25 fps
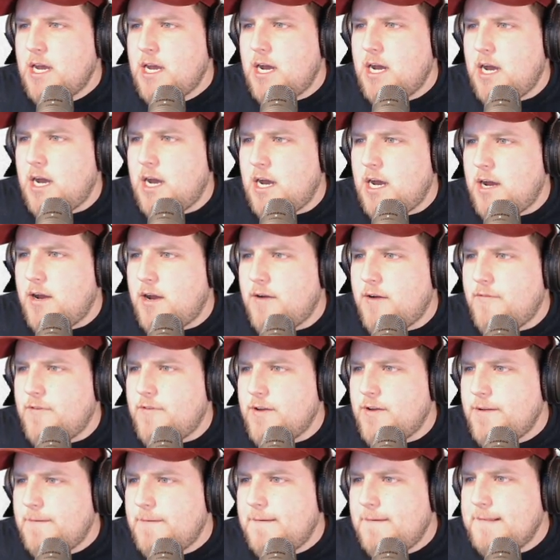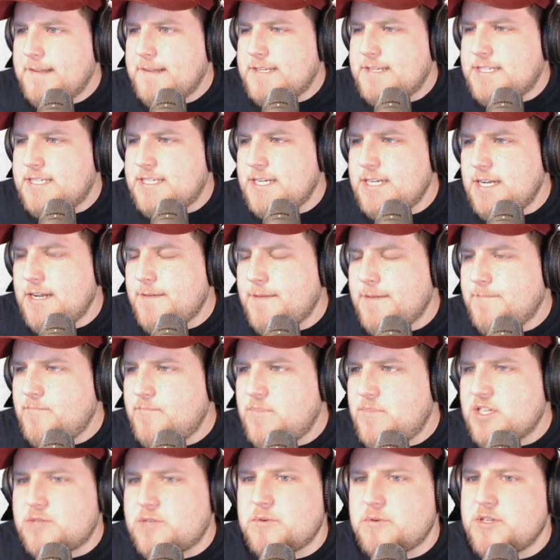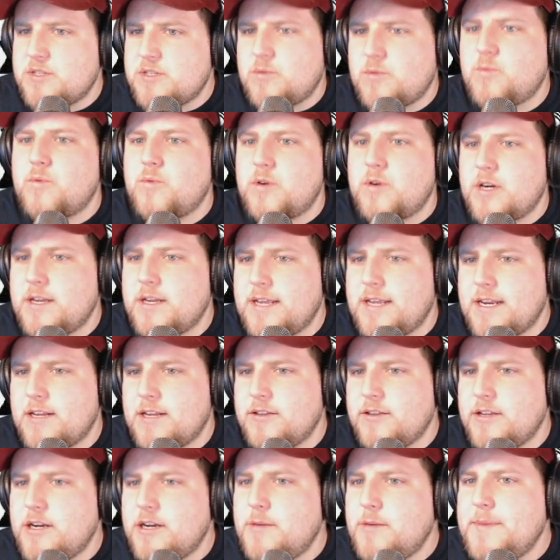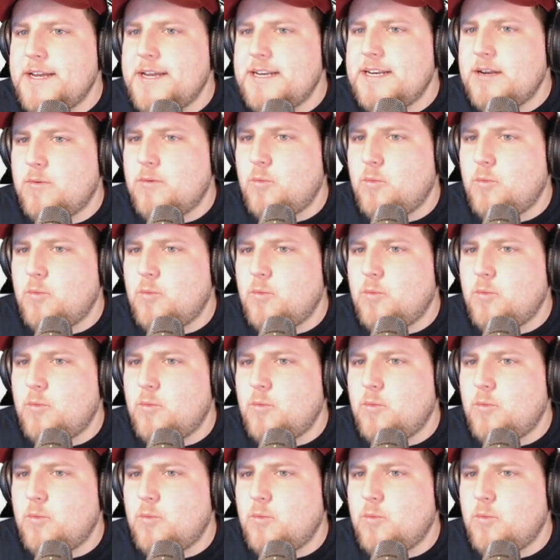of, let's see, this one's going to get a little bit